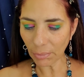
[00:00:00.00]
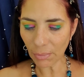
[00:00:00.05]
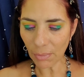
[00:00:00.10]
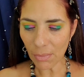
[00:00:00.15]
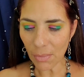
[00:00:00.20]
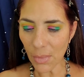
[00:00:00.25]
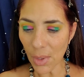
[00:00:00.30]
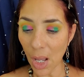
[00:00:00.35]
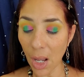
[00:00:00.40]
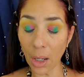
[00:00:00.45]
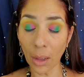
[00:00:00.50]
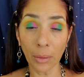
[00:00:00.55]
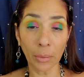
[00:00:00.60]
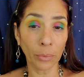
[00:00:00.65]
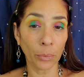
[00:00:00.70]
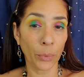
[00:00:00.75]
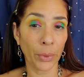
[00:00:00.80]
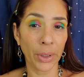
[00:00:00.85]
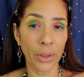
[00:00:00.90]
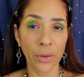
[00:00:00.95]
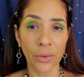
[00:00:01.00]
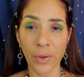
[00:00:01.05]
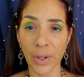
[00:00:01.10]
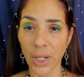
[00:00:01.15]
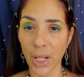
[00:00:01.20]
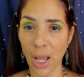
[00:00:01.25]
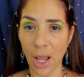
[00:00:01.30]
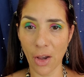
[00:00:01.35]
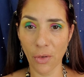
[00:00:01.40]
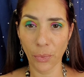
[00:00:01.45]
We're already
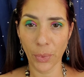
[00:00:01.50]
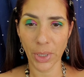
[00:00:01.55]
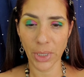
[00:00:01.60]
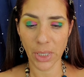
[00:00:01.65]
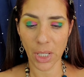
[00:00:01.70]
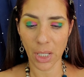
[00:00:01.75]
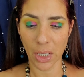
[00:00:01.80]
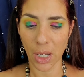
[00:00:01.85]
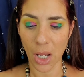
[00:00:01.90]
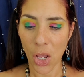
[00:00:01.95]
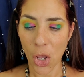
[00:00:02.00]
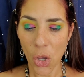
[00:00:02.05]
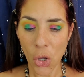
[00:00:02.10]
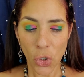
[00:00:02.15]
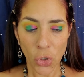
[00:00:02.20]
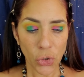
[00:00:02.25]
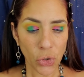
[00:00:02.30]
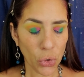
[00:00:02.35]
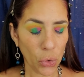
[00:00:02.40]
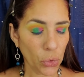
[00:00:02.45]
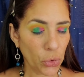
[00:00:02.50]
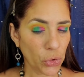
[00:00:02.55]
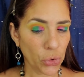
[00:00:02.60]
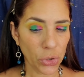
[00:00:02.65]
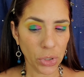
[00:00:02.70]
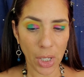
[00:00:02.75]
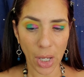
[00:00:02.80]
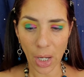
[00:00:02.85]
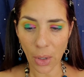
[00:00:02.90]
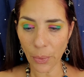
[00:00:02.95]
halfway done. So today
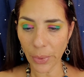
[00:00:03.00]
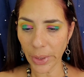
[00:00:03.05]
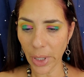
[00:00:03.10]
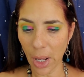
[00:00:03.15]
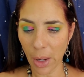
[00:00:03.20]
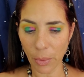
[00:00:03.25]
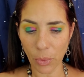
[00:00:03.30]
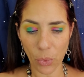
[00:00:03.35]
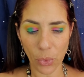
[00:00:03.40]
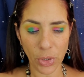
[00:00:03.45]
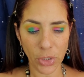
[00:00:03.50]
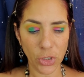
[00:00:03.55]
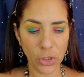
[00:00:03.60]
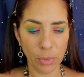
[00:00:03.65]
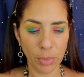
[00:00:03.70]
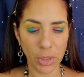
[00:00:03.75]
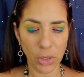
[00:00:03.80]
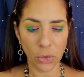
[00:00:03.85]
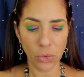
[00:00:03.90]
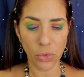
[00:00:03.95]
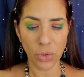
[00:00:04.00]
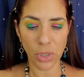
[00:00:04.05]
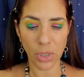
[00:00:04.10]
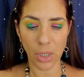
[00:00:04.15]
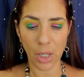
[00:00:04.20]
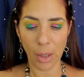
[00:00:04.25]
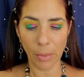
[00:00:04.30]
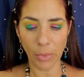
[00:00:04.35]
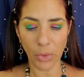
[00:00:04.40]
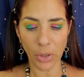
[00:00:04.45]
what I'm going to be
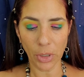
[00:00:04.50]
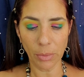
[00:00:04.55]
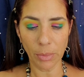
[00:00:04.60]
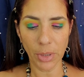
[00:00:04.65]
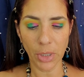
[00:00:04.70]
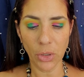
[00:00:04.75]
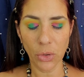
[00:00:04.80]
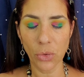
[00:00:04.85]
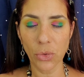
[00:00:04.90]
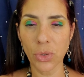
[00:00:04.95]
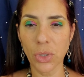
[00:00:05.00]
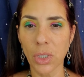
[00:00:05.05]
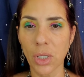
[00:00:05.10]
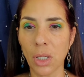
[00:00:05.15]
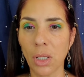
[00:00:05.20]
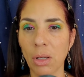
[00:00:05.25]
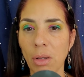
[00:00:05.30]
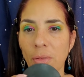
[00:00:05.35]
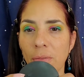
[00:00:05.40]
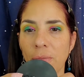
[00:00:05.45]
using, for a